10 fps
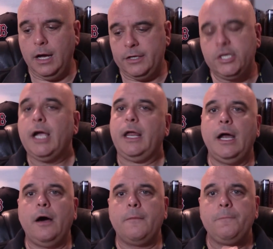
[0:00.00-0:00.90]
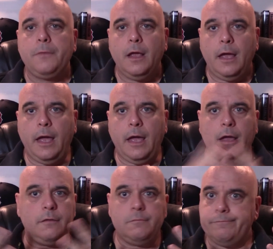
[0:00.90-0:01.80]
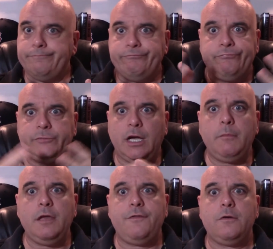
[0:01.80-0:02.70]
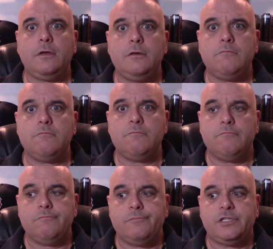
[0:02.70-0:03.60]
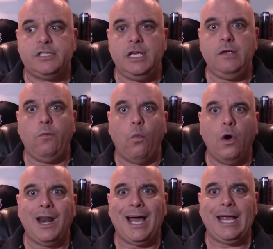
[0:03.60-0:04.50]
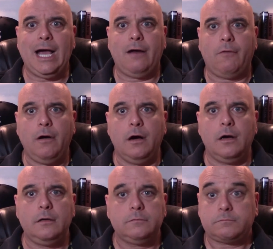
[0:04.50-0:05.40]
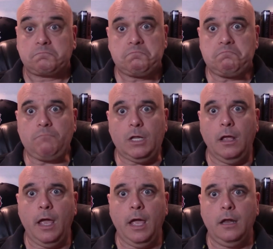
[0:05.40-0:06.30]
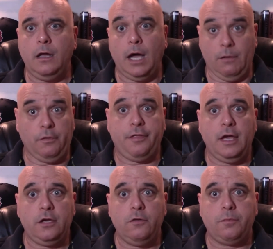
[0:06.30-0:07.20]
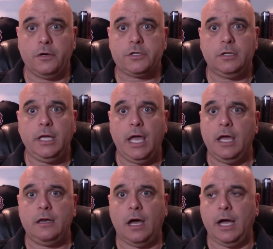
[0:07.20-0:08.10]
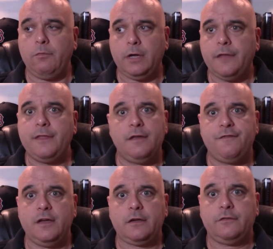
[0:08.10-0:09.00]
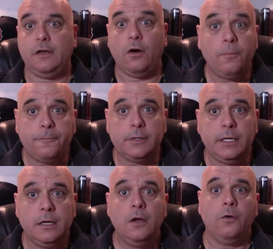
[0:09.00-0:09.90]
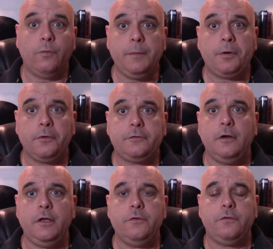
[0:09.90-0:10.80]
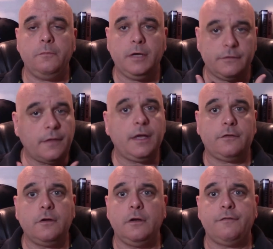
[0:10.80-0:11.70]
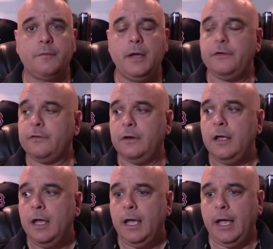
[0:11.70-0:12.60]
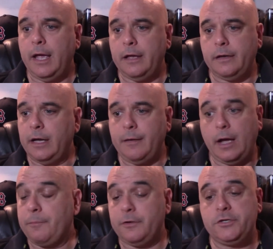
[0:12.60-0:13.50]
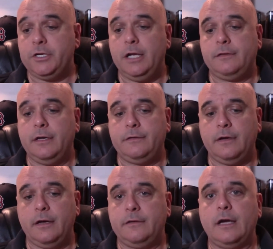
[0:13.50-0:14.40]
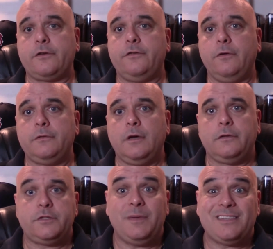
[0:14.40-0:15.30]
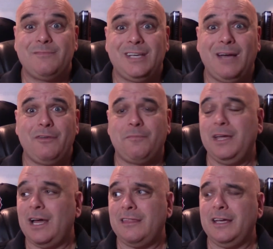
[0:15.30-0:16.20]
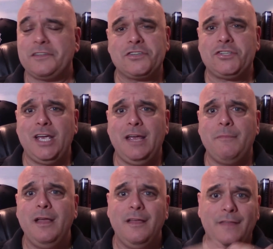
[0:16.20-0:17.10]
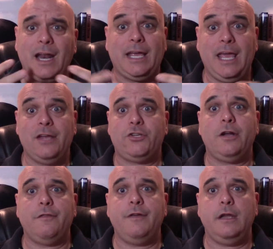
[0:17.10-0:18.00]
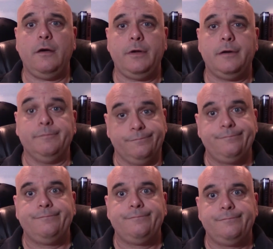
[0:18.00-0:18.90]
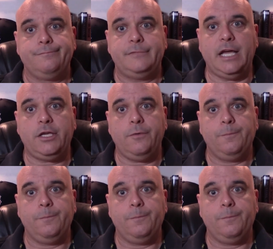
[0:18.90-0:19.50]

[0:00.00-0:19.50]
Check it out. And tell me if you can see what I got wrong, and I will thank you personally, and I will get that fixed and hopefully reposted to YouTube because I think it's good information, and I appreciate that Dr. Schoenthaller spent some time with me, and I think it's a shame that I can't share the video here. Thank you.